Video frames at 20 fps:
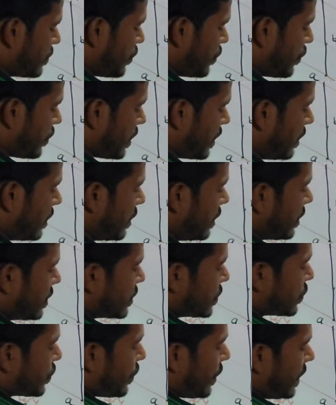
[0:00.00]
Okay,
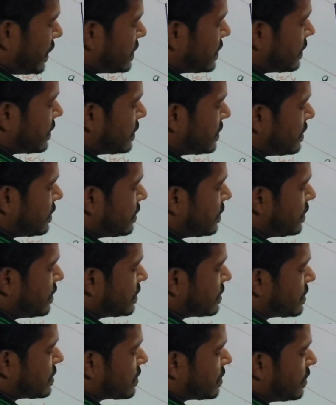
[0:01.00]
so as it is in
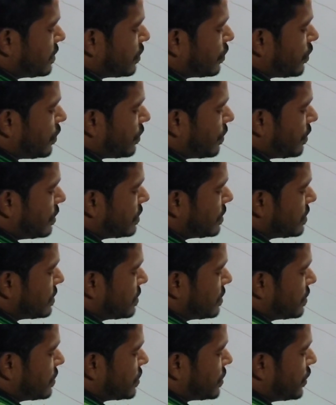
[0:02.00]
this quadrant,
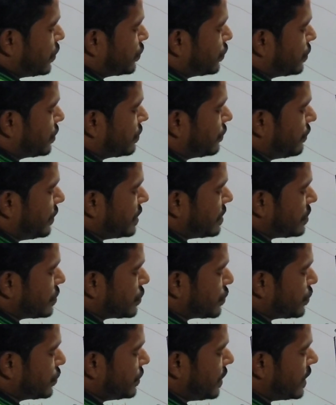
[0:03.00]
south
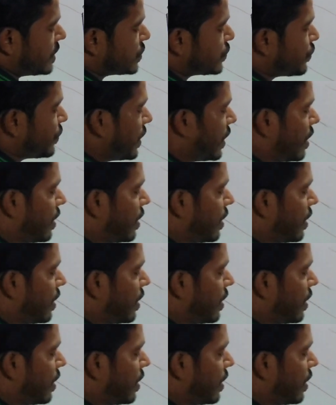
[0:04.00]
west, so that's why